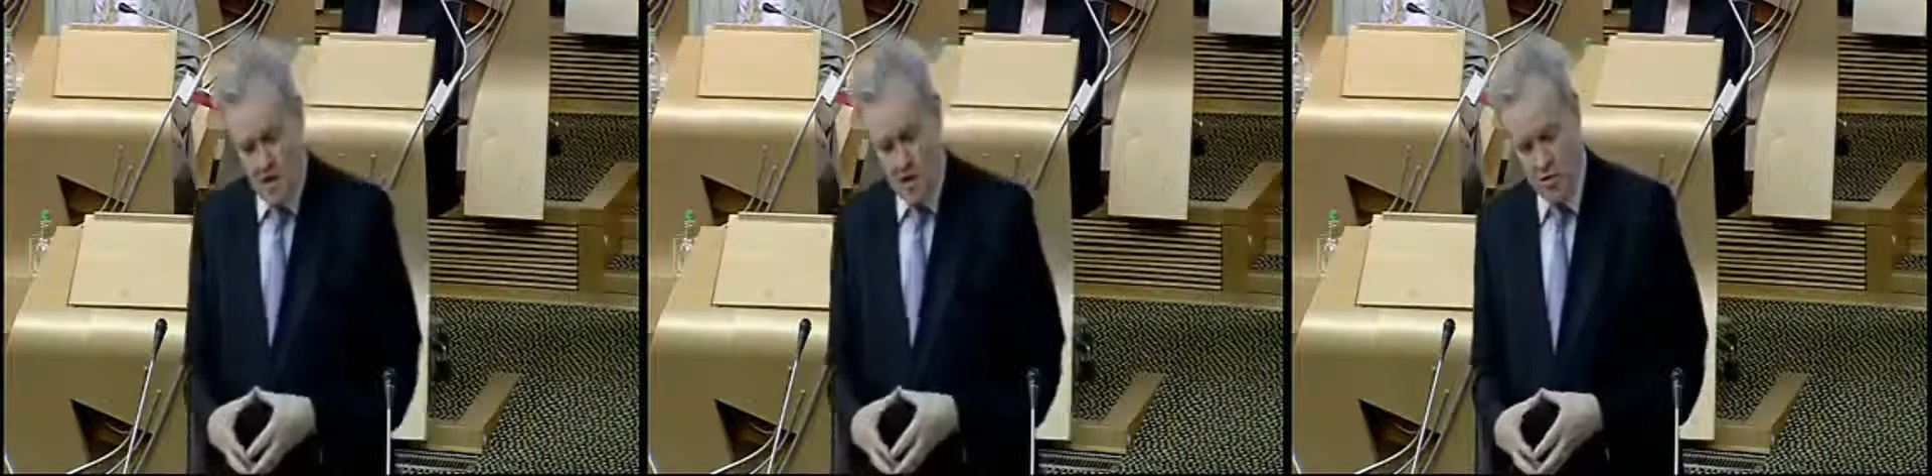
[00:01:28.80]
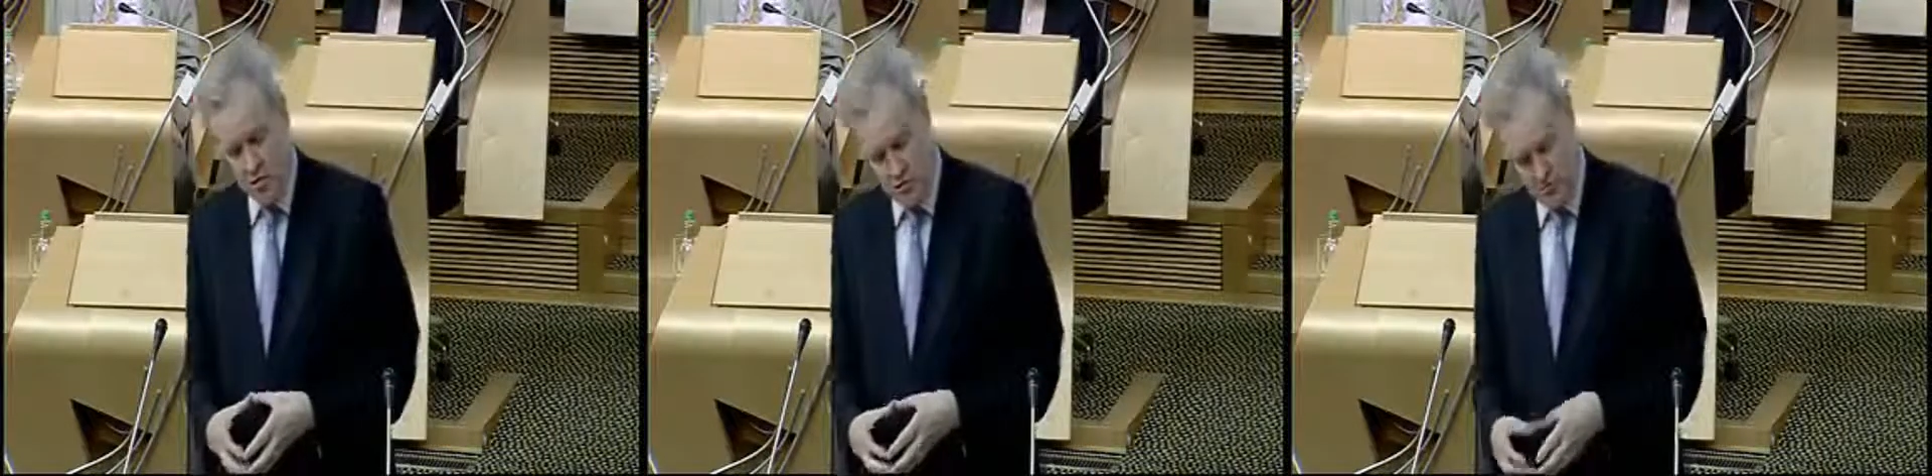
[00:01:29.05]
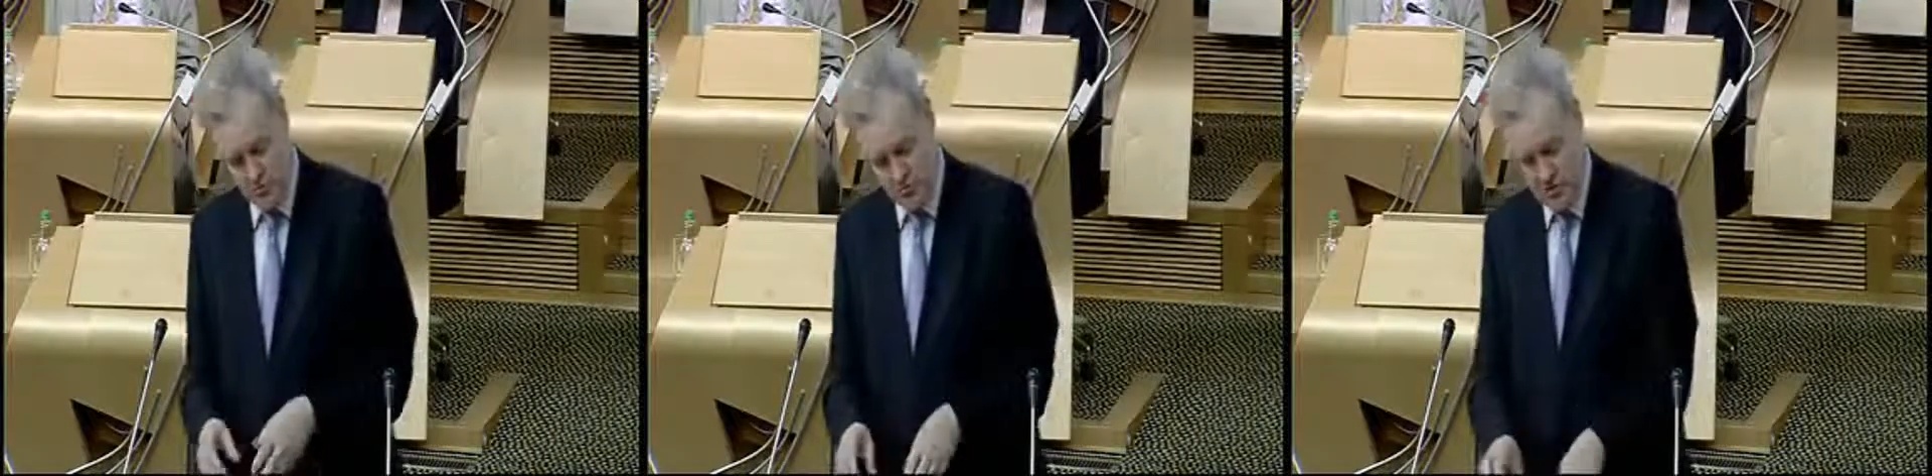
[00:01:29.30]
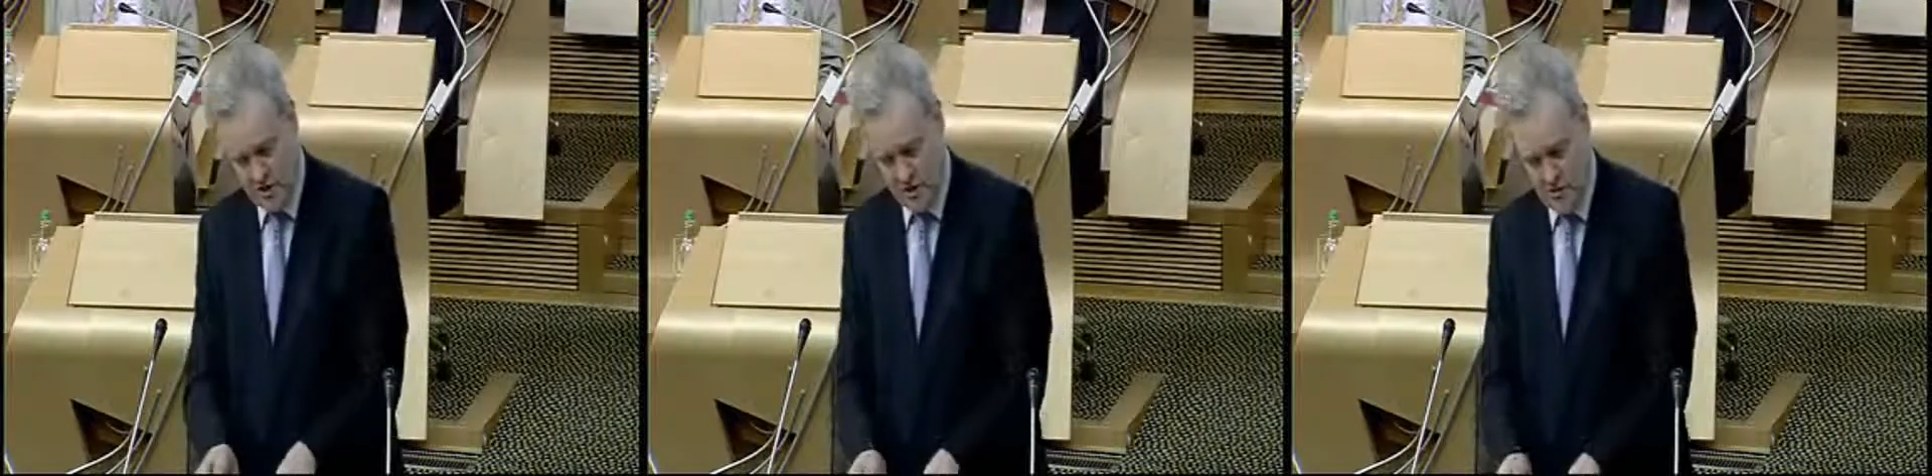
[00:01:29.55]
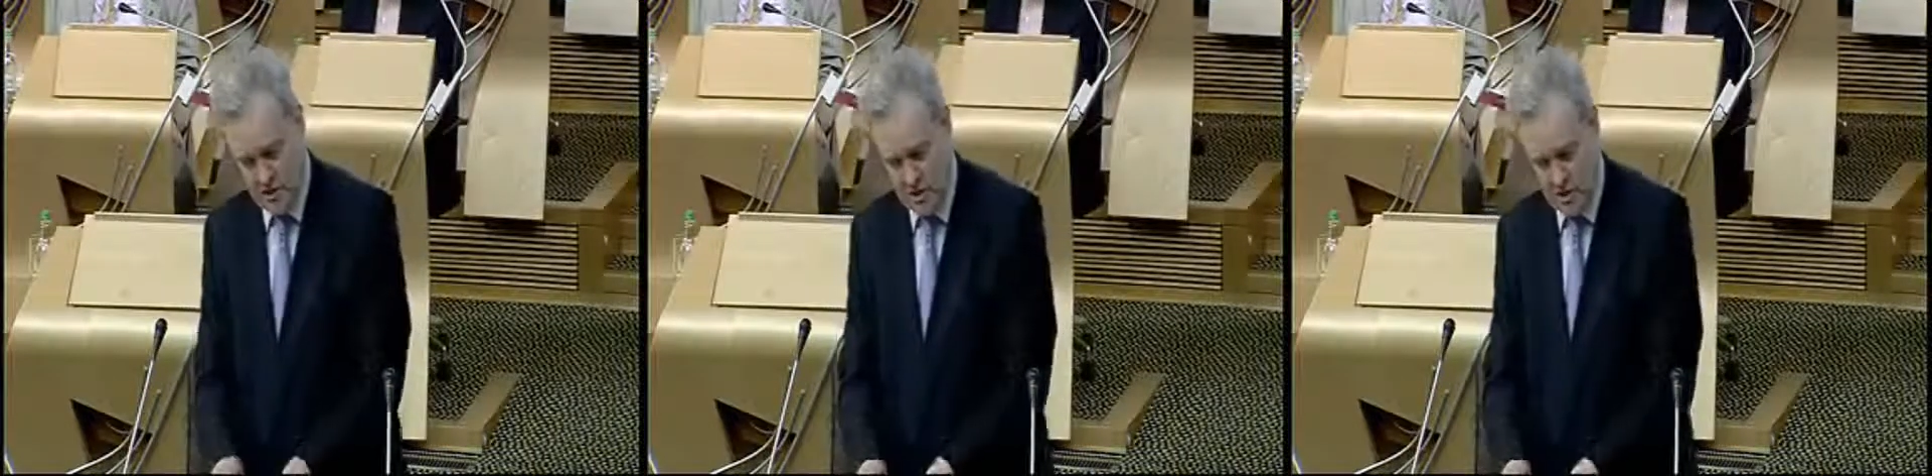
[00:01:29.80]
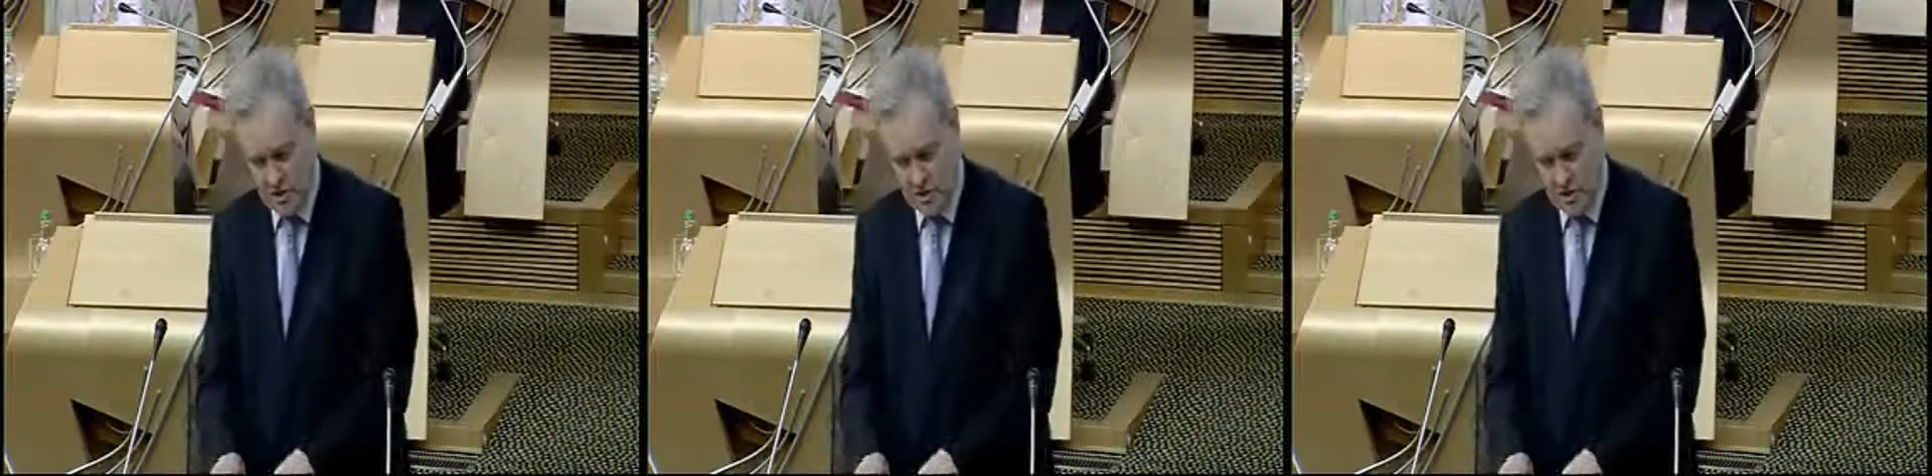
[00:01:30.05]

I also note the committee has